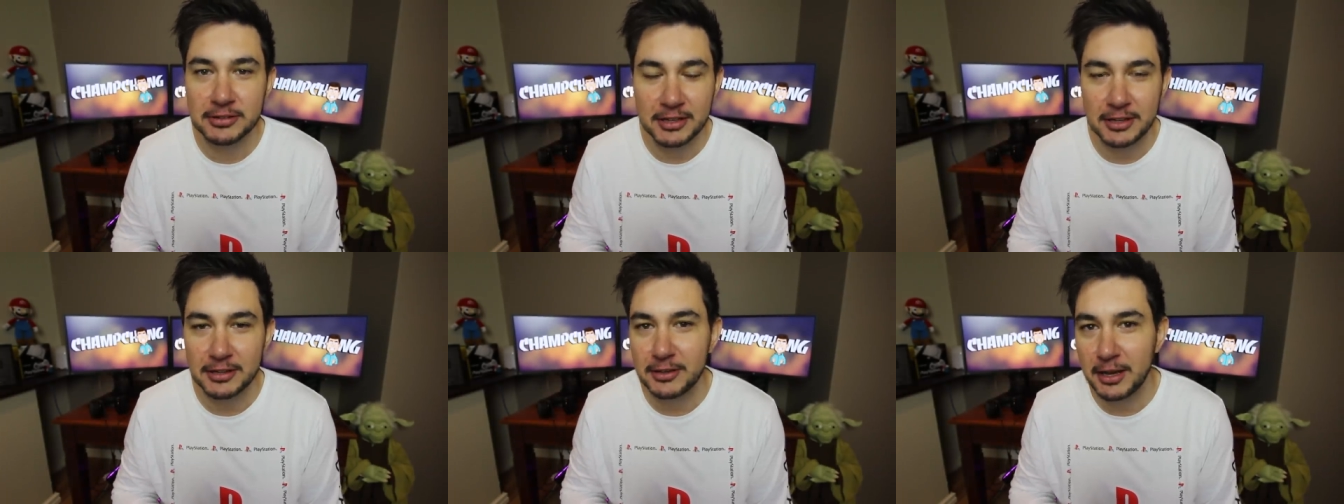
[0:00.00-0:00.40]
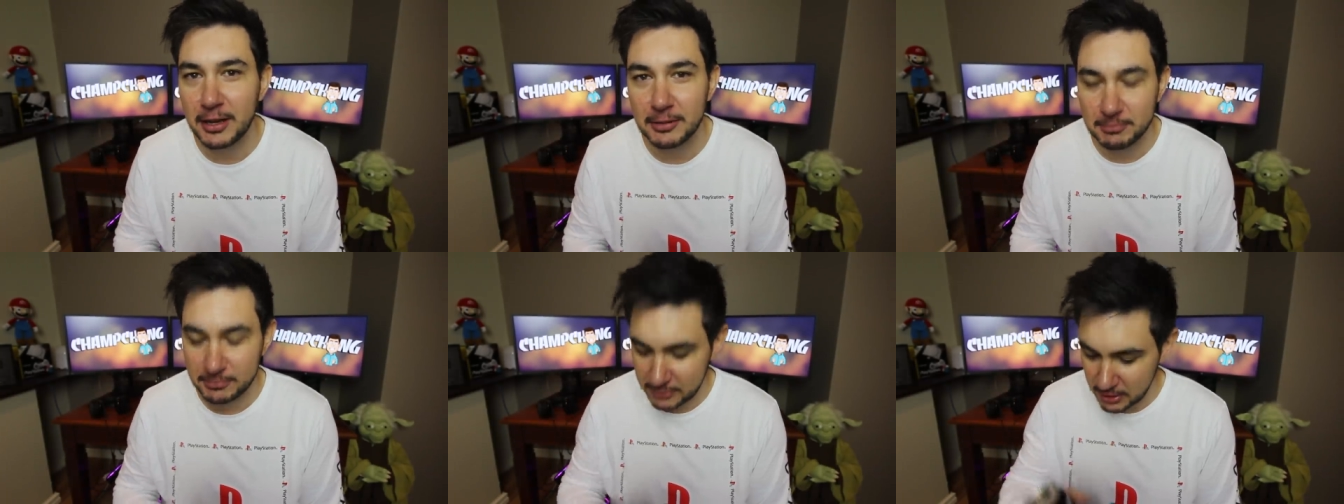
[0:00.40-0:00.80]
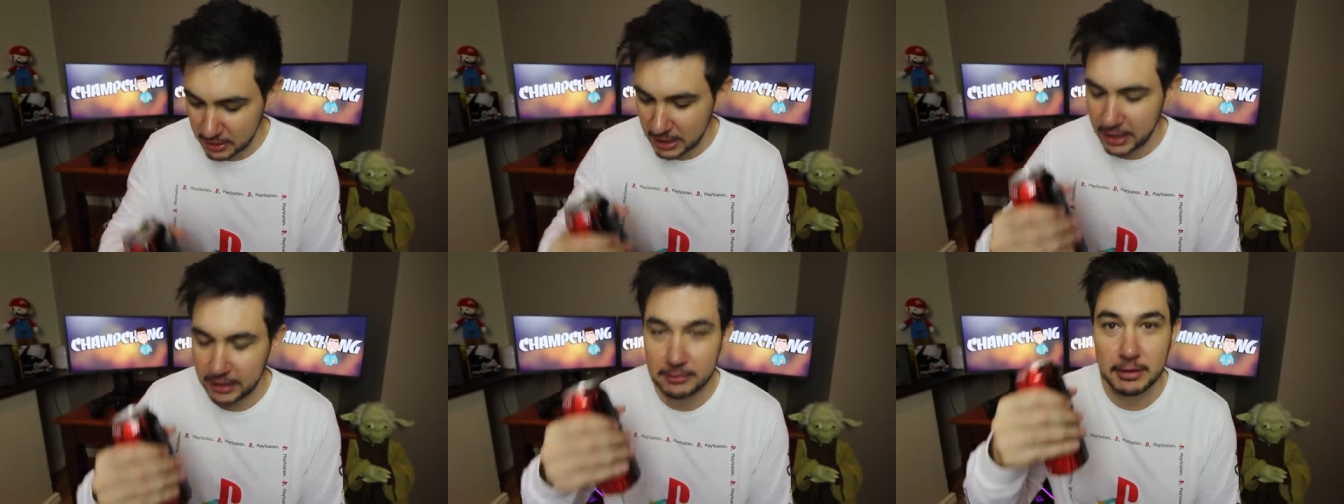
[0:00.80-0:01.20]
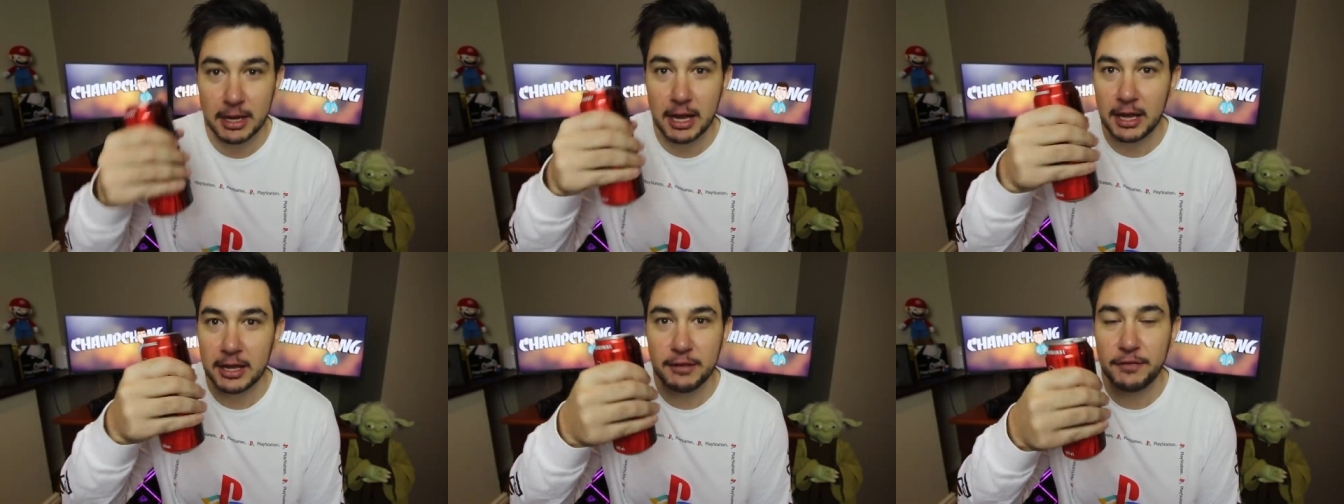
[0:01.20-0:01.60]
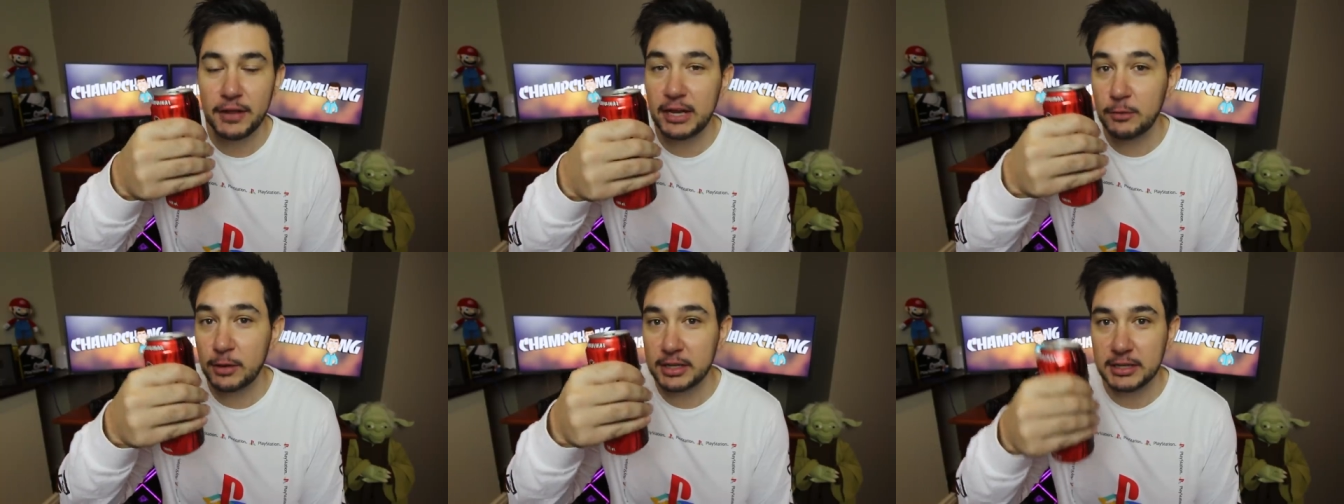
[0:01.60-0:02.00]
No, I'm not. If
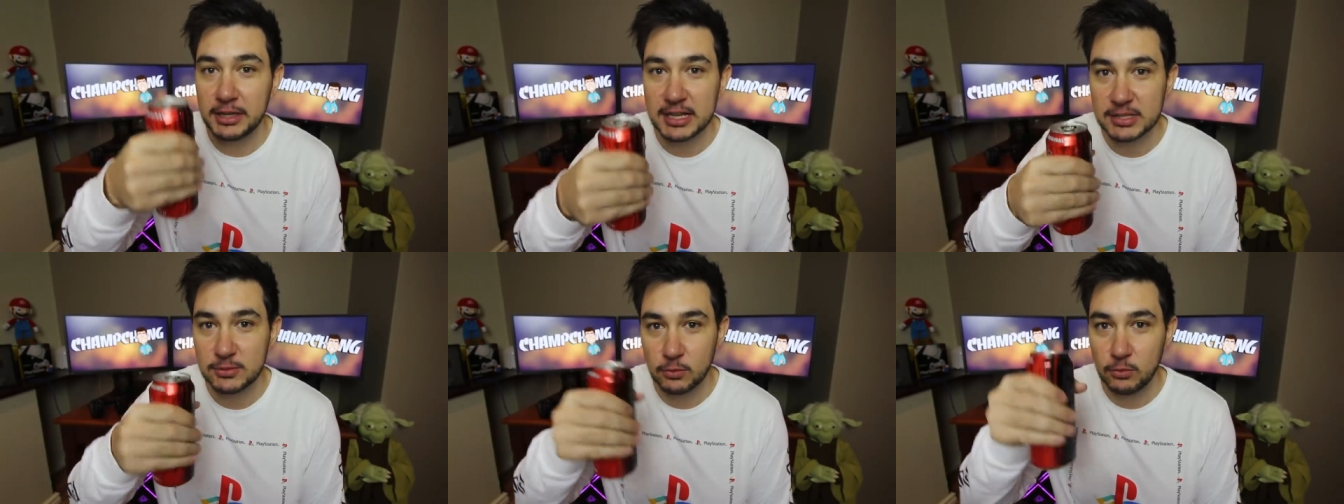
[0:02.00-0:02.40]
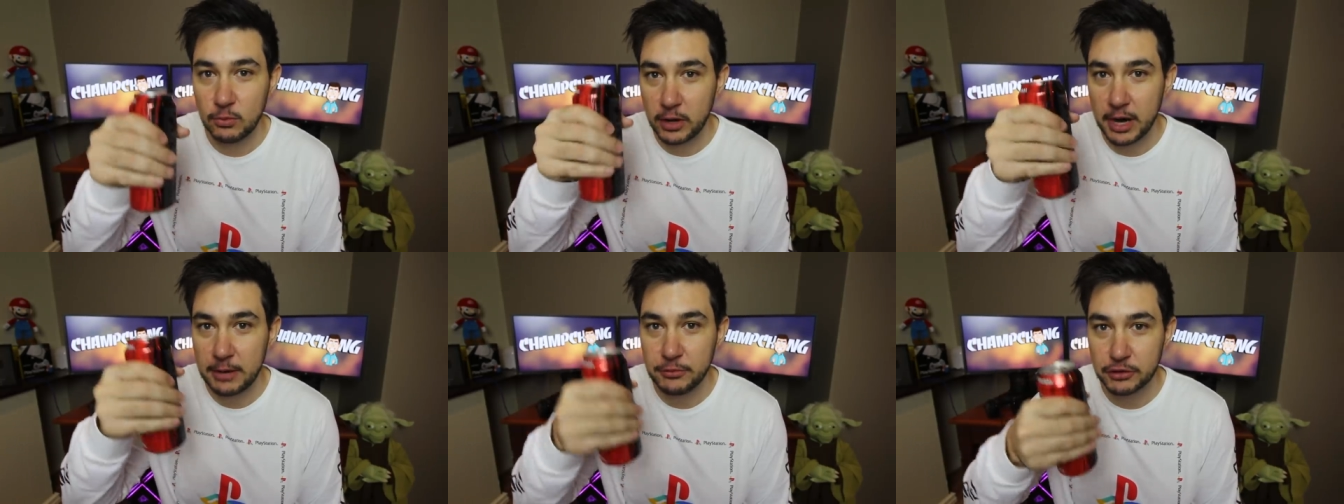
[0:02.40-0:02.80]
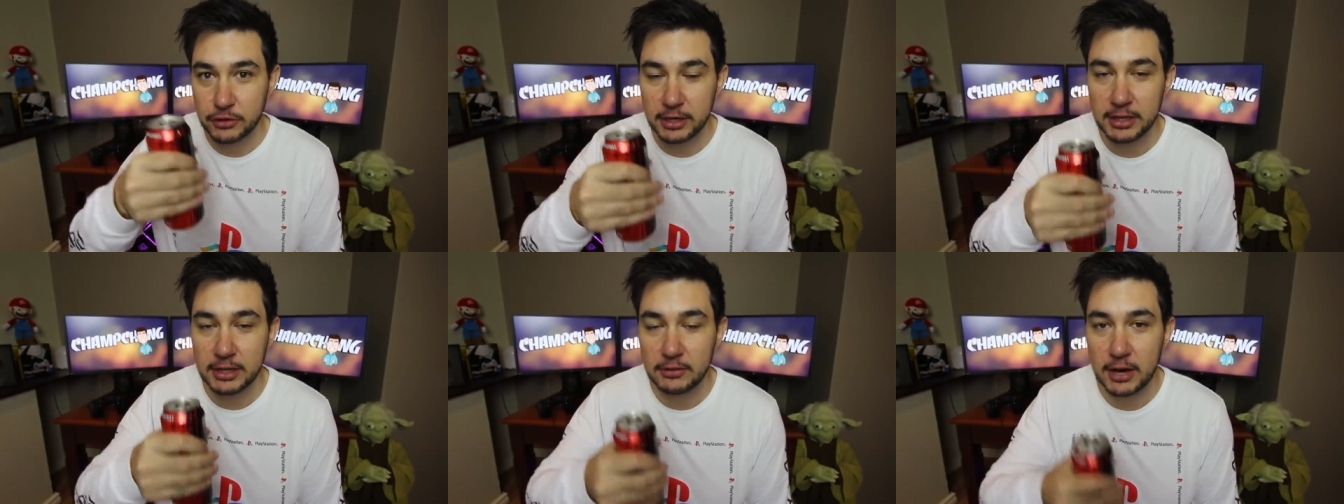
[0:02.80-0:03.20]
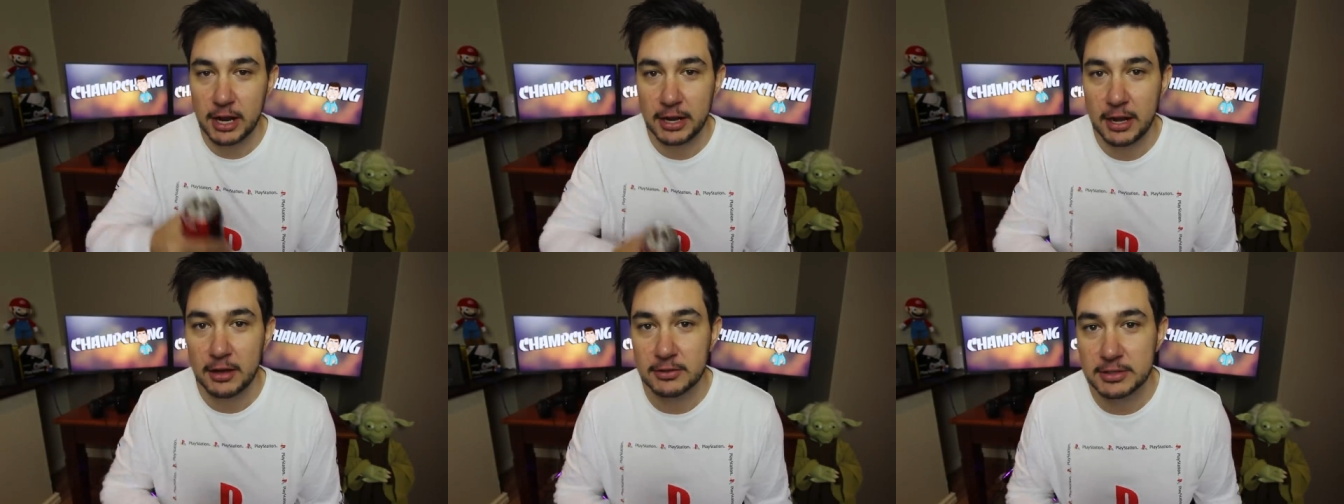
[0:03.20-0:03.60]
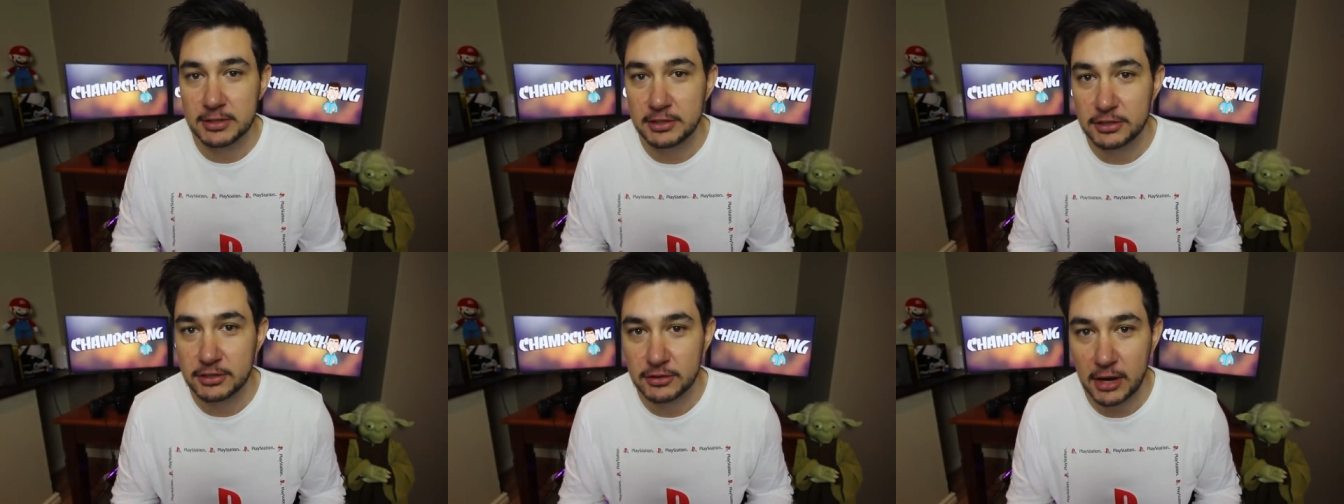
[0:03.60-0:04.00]
anyone can guess what I'm drinking right now, it's
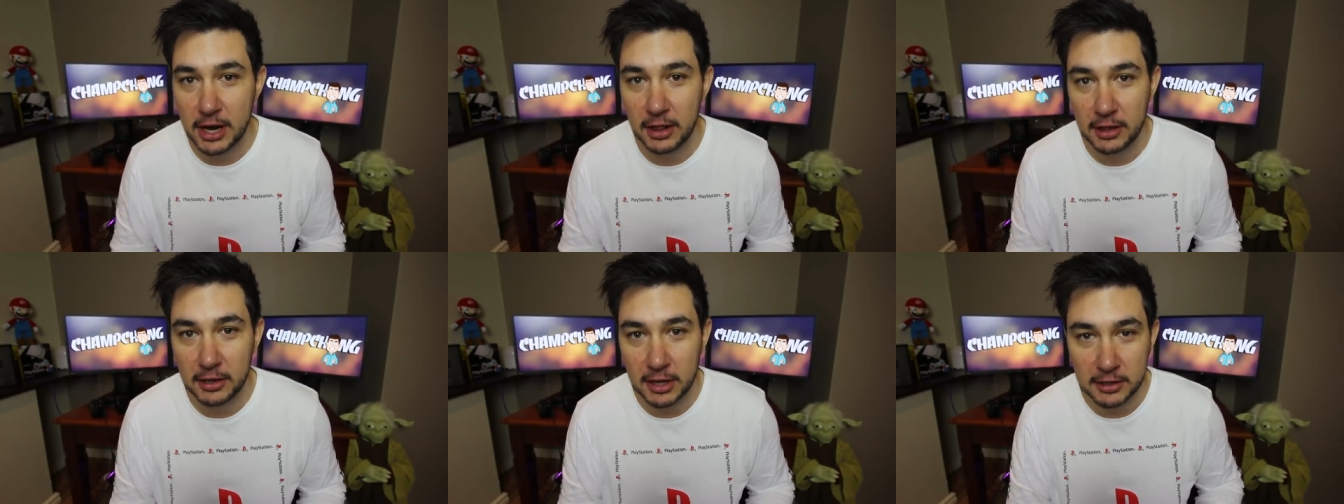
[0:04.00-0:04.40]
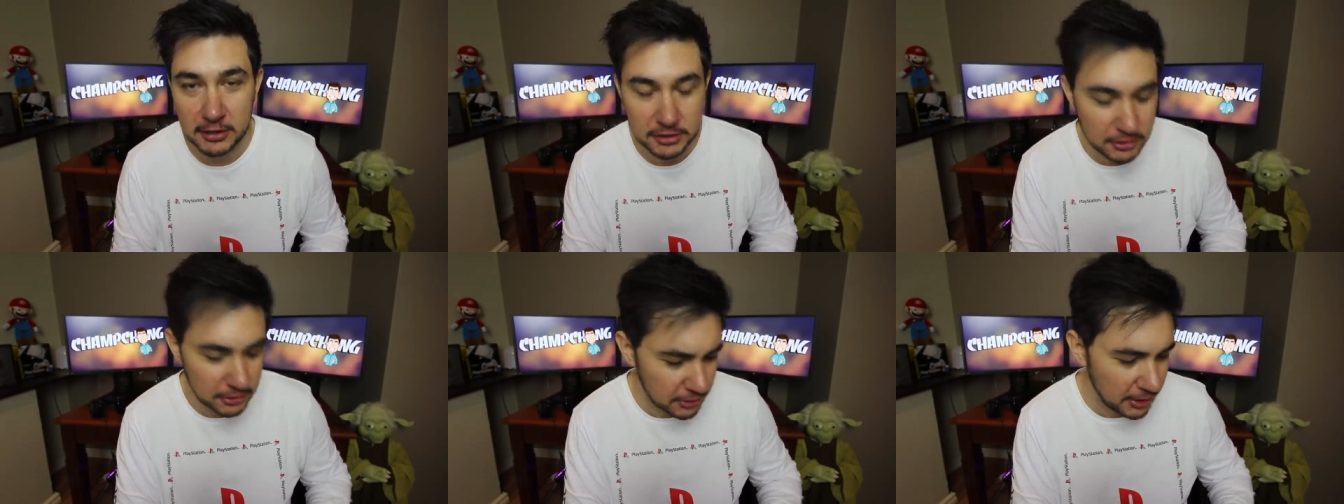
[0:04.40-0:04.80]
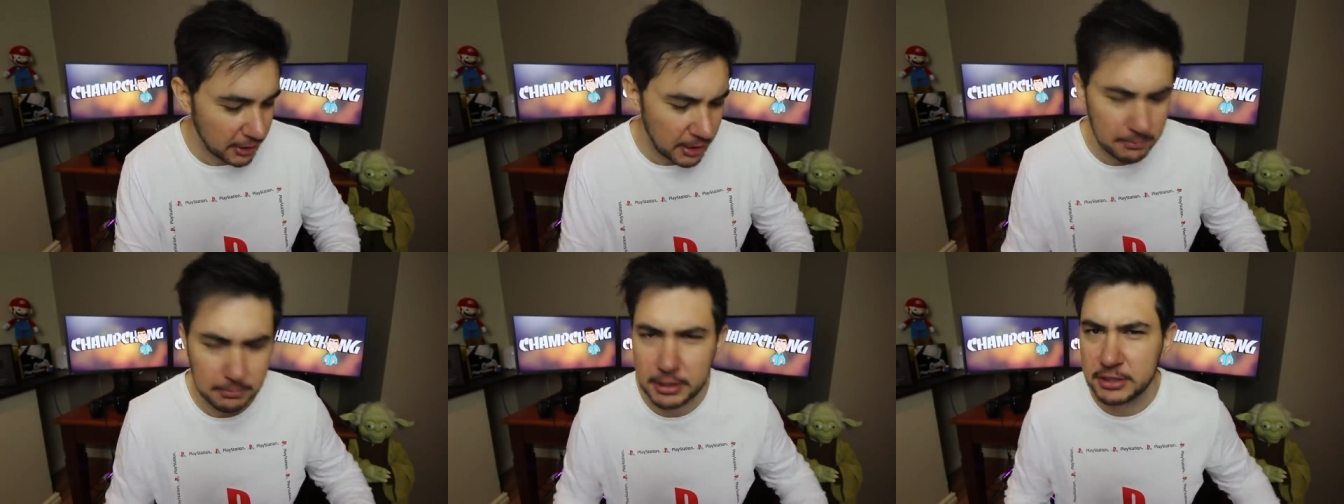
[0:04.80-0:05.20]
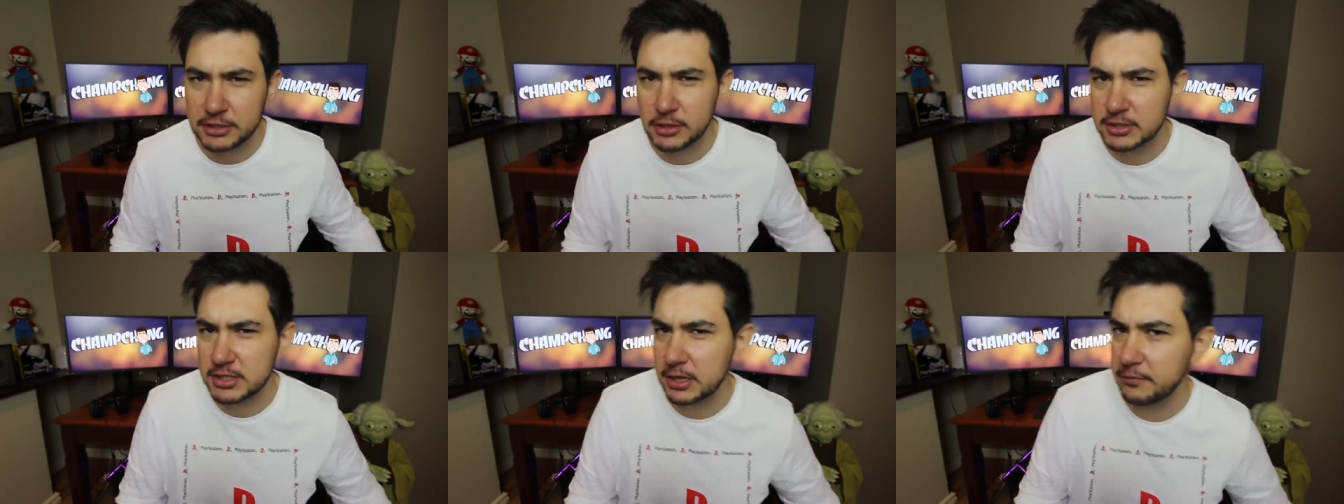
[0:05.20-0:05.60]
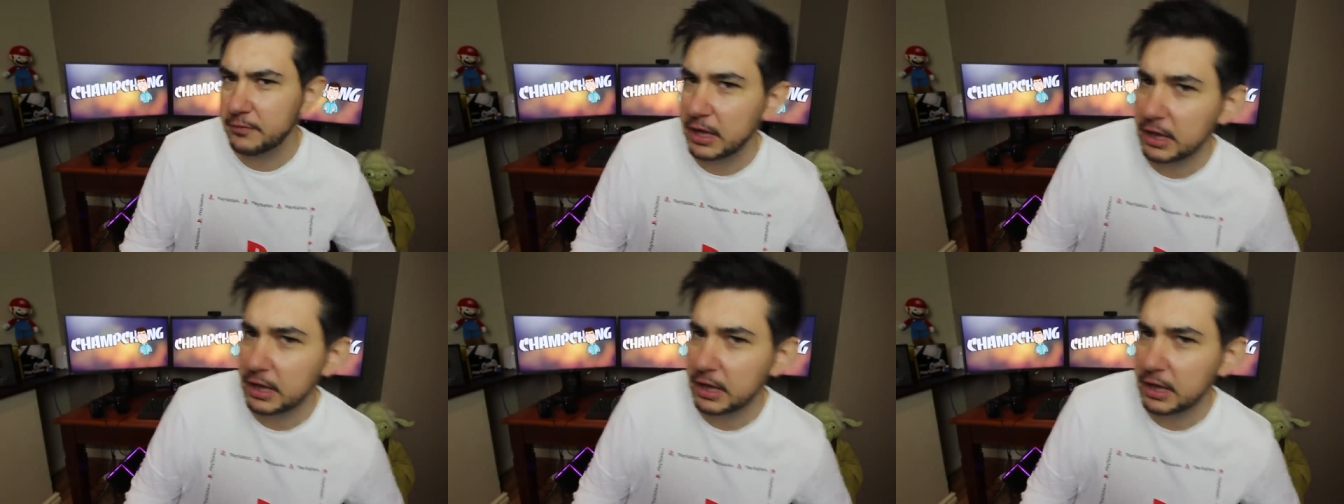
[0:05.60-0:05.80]
an Australian energy drink. I'm pretty sure it's only